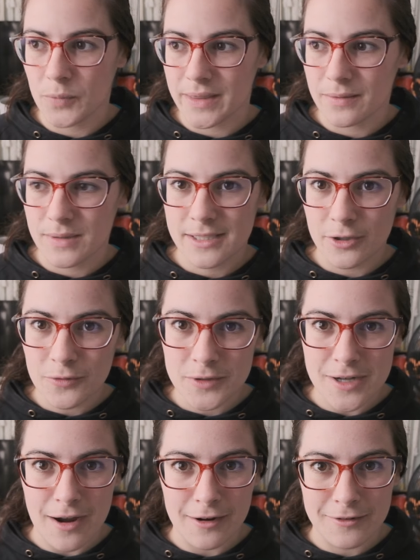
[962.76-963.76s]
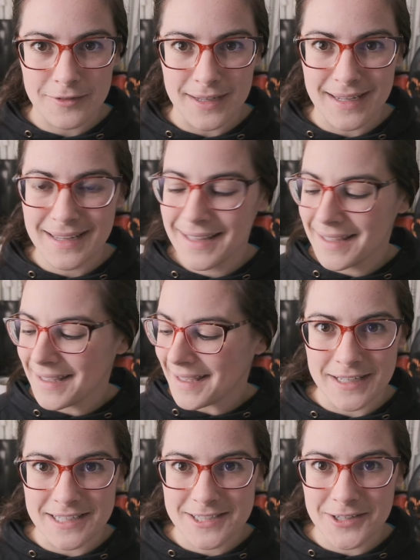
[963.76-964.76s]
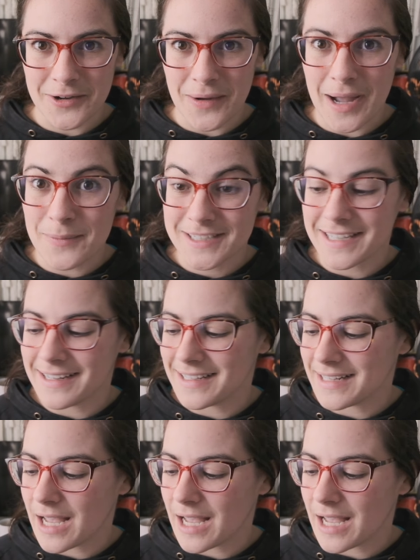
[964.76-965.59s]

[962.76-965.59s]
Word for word: with still photography. So I'm excited.